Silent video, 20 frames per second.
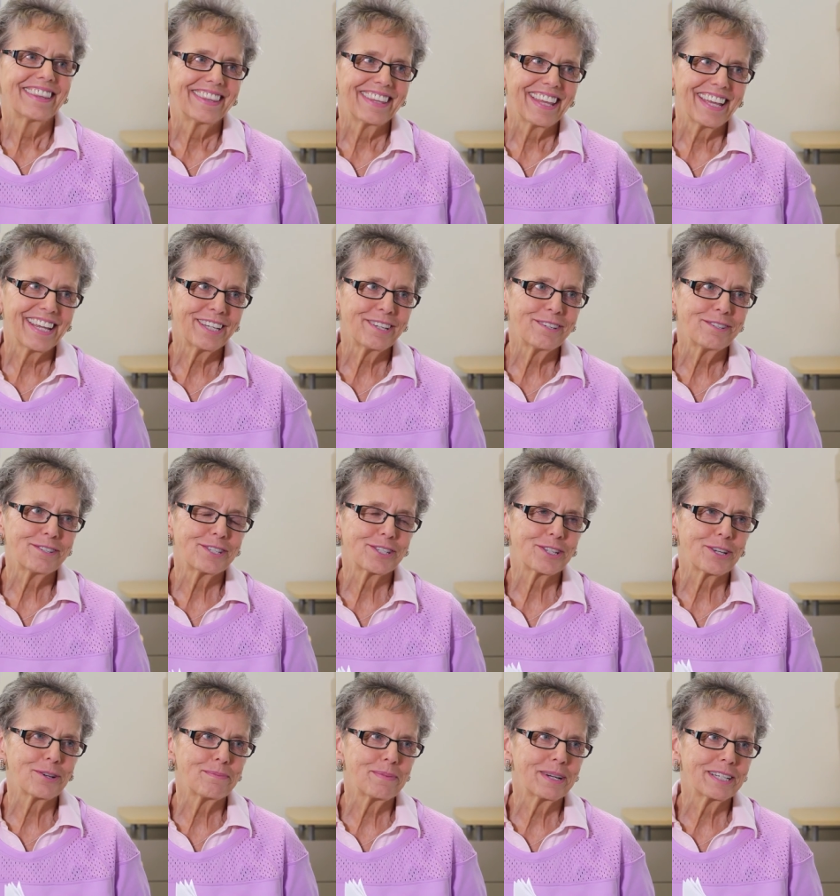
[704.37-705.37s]
Thank you
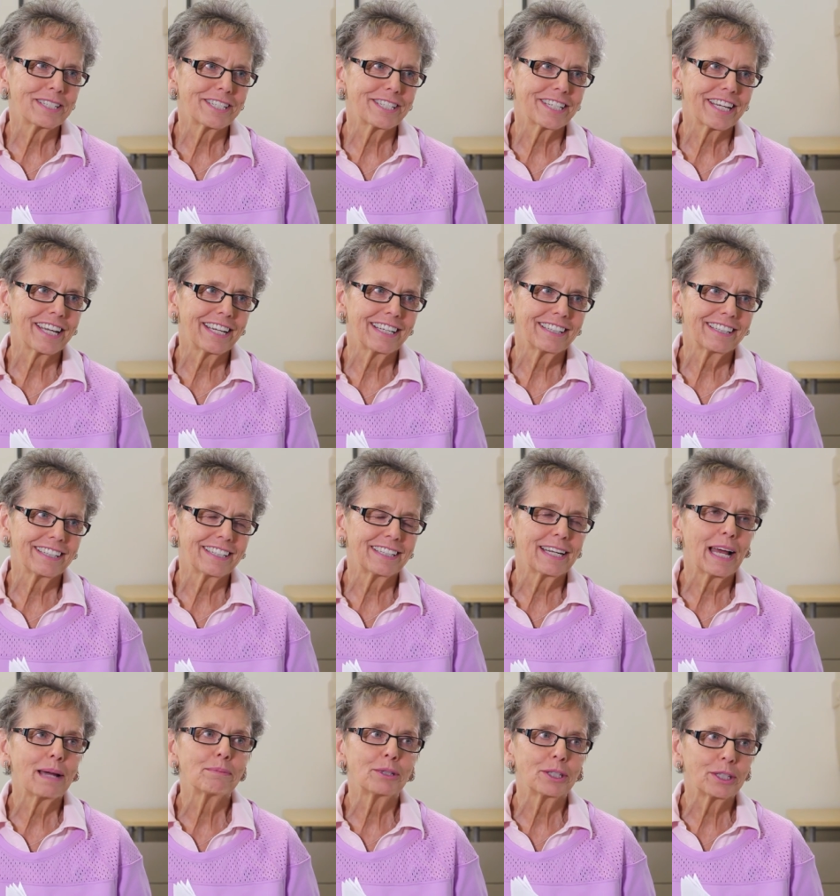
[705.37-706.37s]
so much,
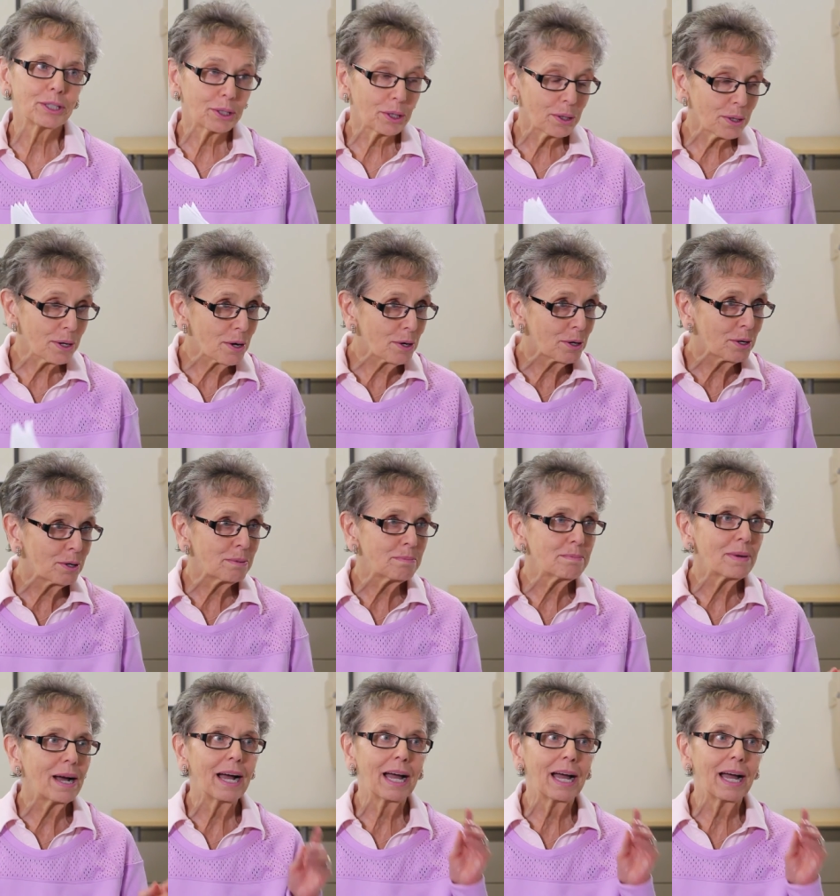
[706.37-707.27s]
Caitlin. I'm going to go home.